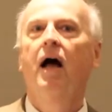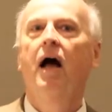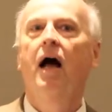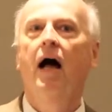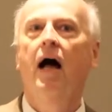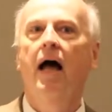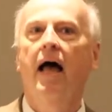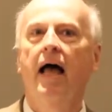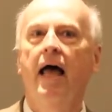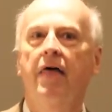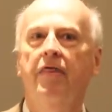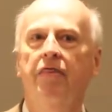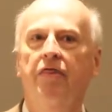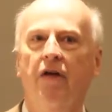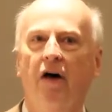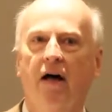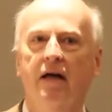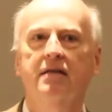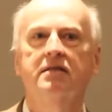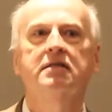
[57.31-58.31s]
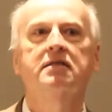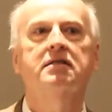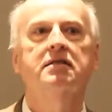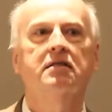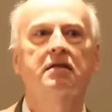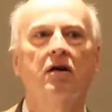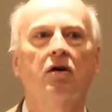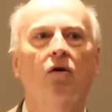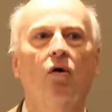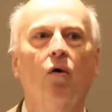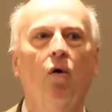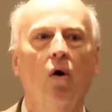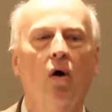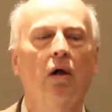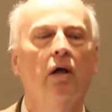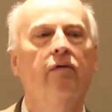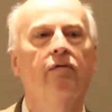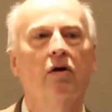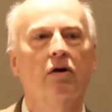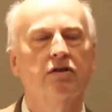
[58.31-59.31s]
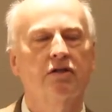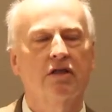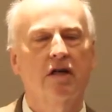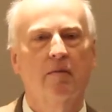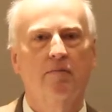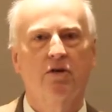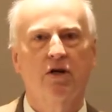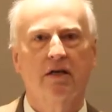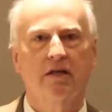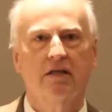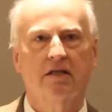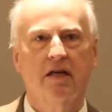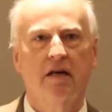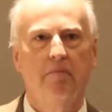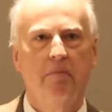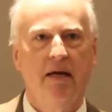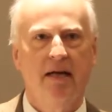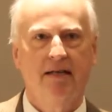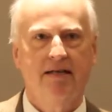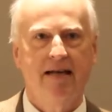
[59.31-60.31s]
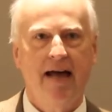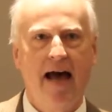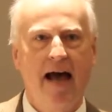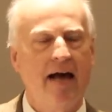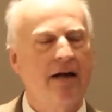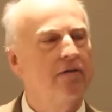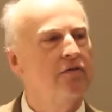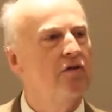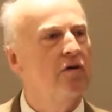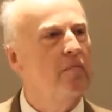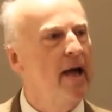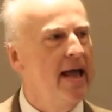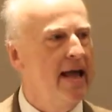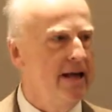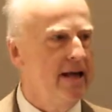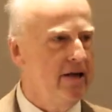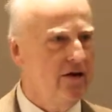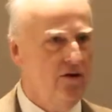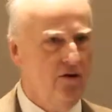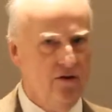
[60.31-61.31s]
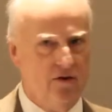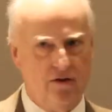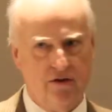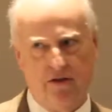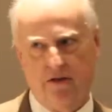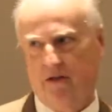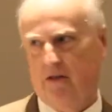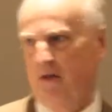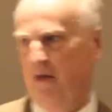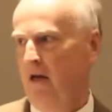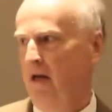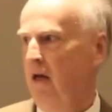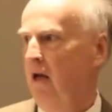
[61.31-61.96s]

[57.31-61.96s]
and thus all of our subjects can be attacked from angles